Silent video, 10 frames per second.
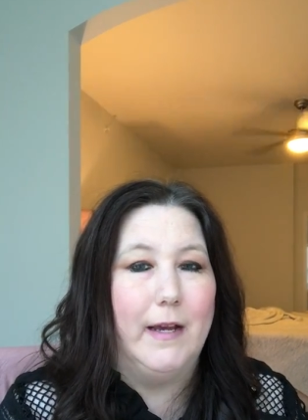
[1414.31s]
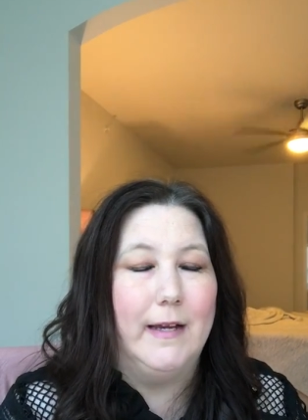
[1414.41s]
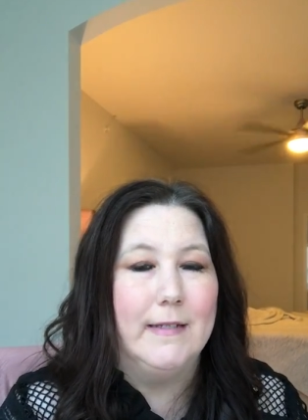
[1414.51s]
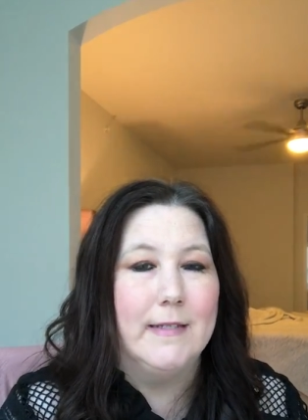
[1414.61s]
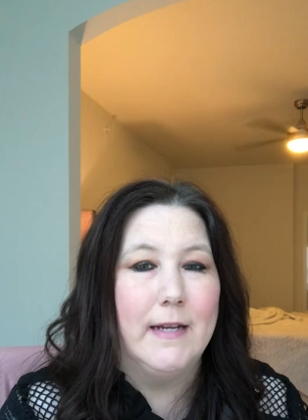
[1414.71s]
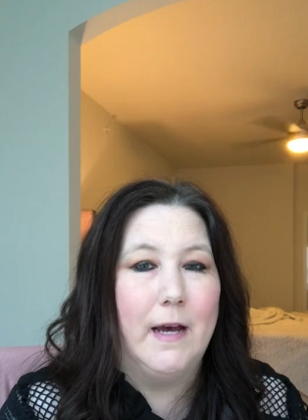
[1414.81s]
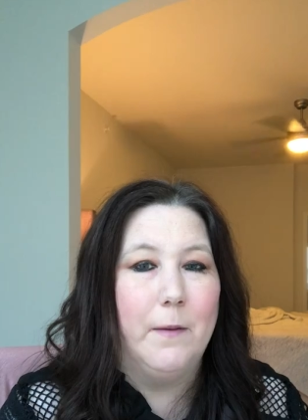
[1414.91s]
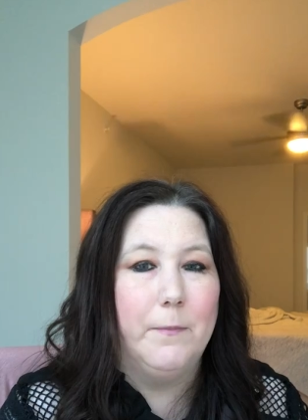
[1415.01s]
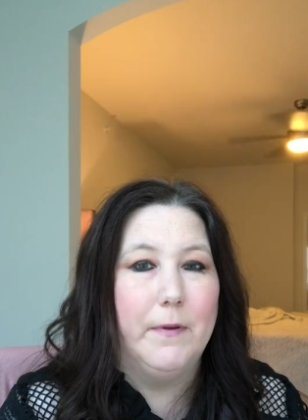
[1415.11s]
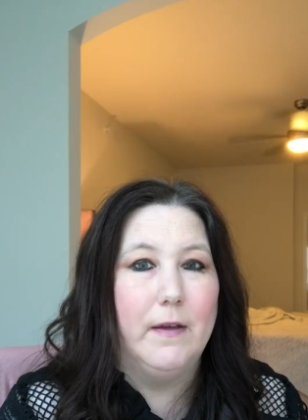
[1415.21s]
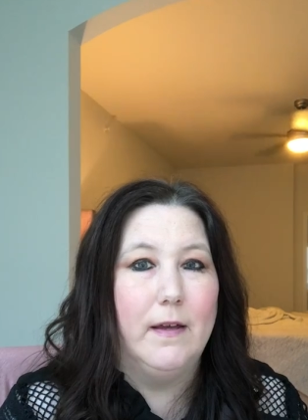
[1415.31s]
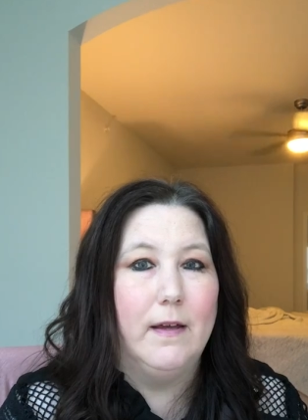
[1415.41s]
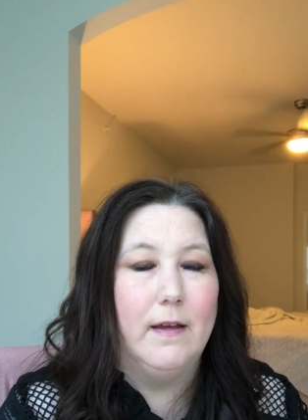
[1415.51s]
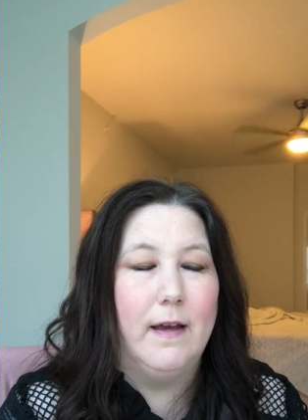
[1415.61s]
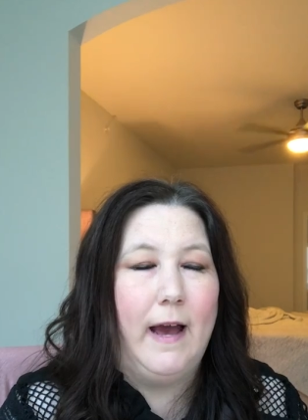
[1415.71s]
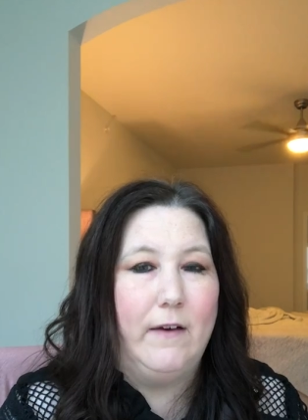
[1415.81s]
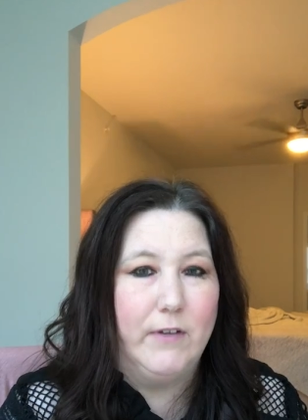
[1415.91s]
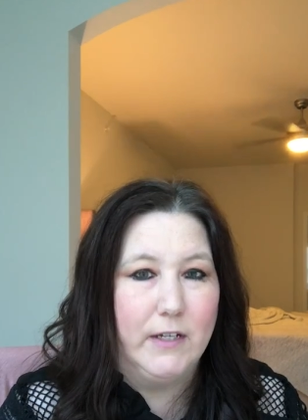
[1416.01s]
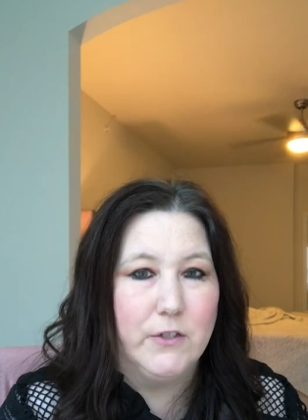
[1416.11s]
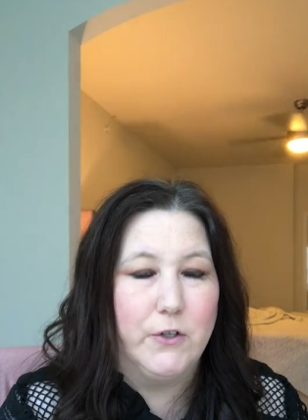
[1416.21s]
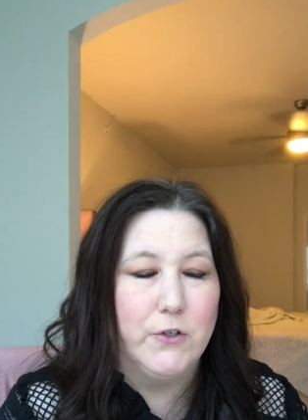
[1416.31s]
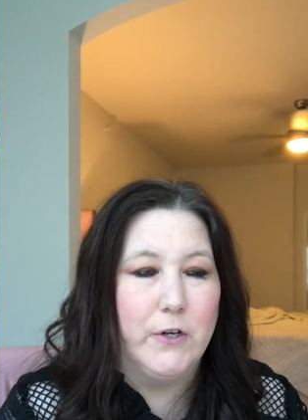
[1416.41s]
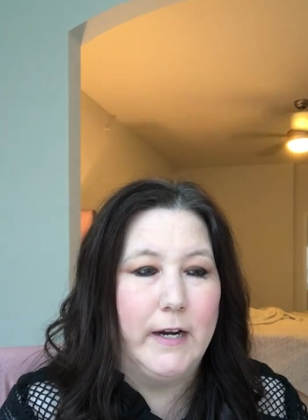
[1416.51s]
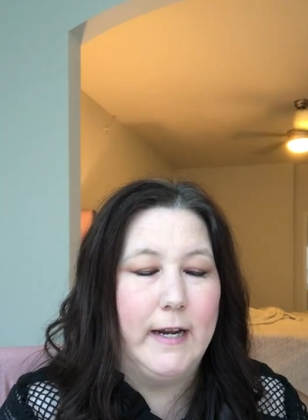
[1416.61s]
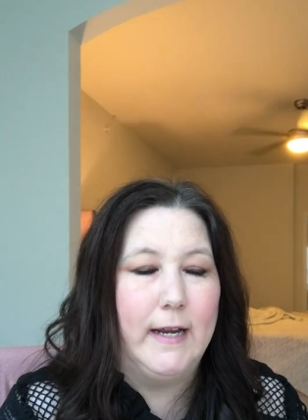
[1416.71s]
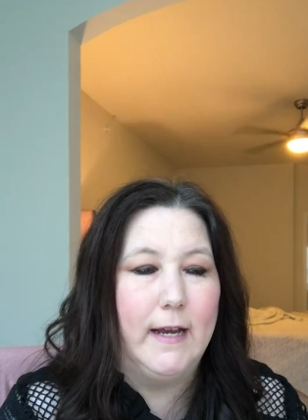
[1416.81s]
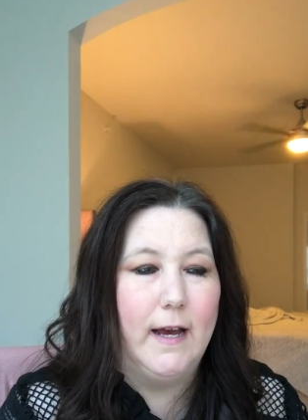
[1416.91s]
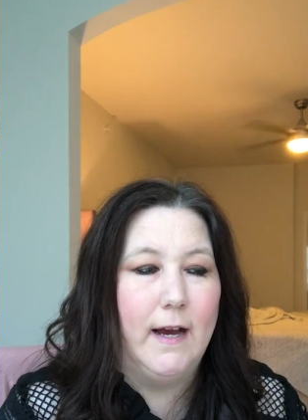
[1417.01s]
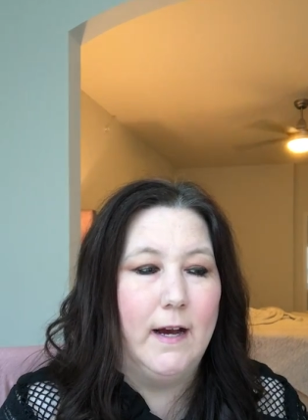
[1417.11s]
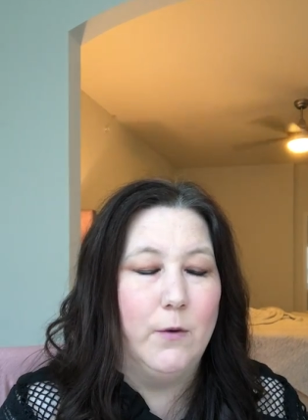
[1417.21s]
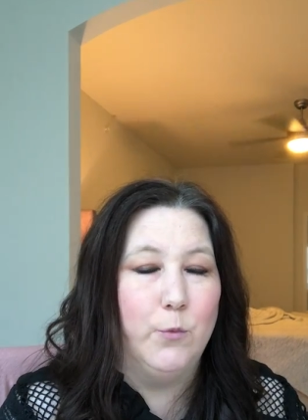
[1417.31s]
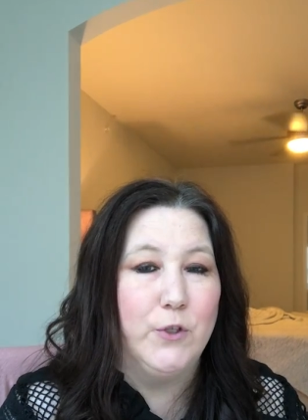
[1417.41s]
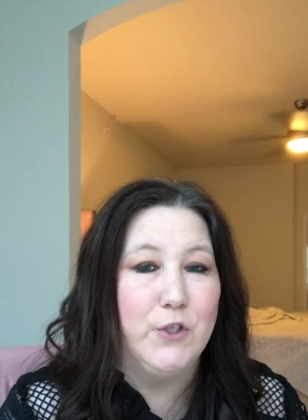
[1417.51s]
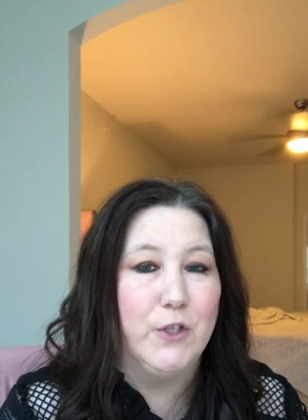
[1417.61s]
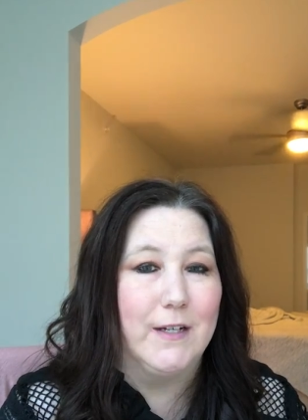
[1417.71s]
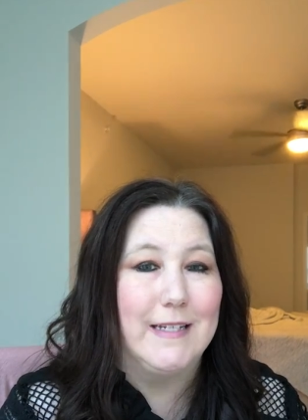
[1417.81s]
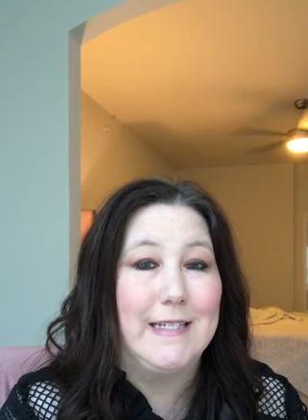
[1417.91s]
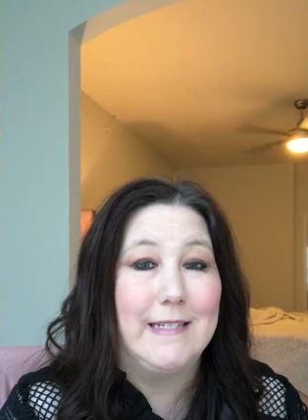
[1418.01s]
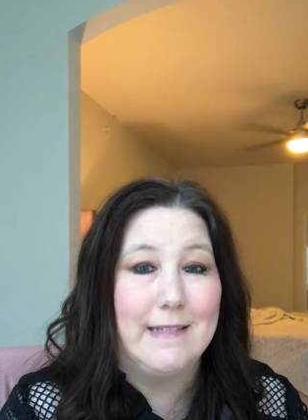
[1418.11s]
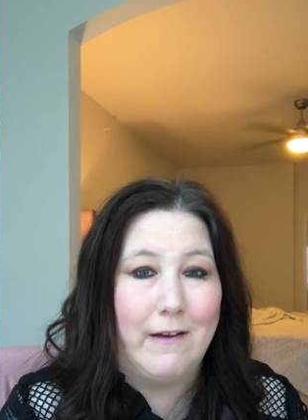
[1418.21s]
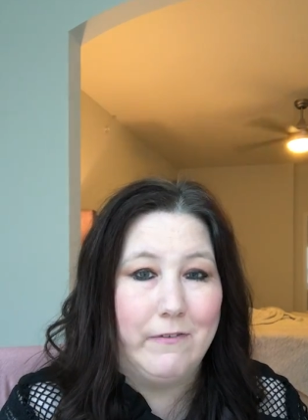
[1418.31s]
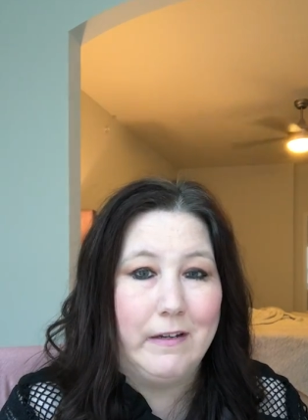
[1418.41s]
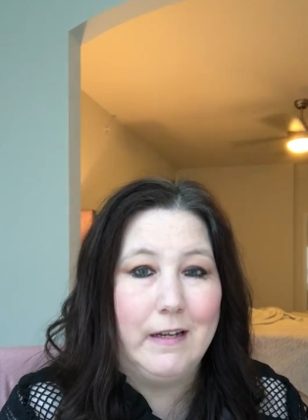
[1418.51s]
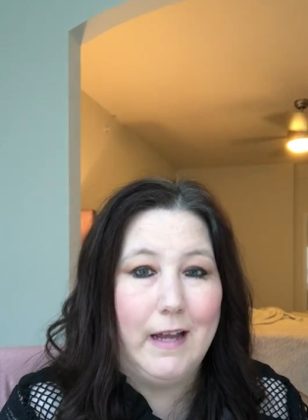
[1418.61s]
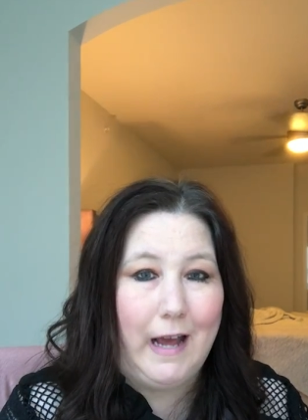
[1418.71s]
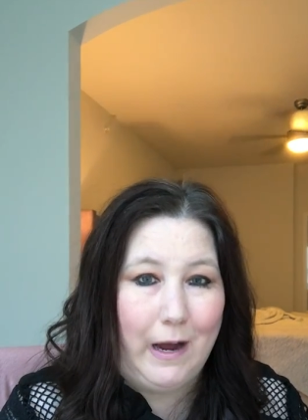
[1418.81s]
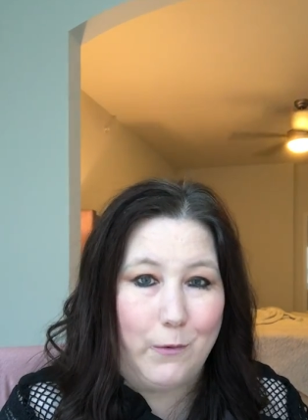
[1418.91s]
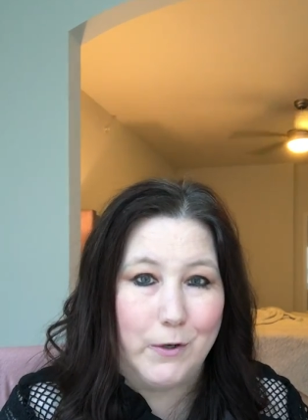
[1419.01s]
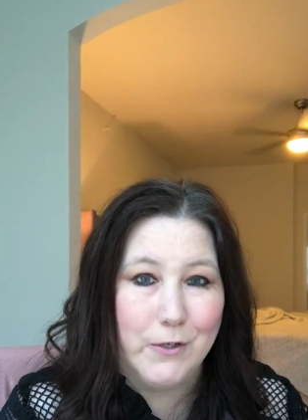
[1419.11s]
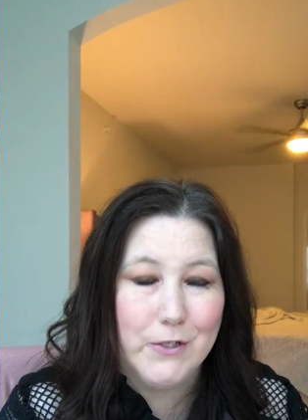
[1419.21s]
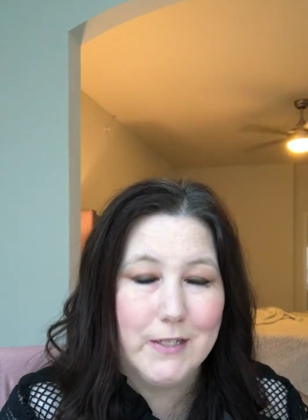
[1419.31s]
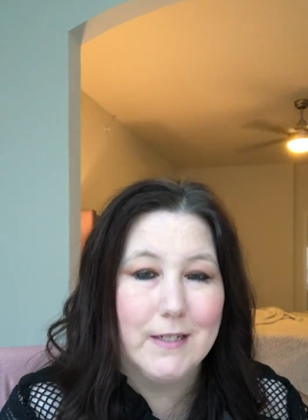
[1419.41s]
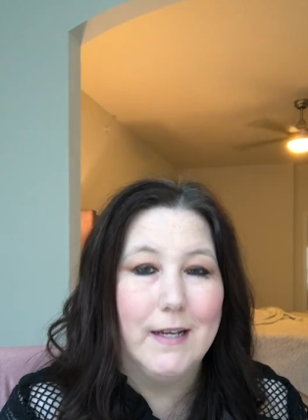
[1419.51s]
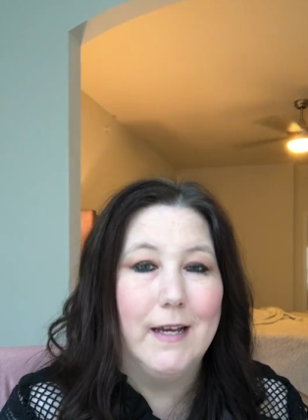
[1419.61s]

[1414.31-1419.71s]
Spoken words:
Ended up having surgery, which took 7 hours.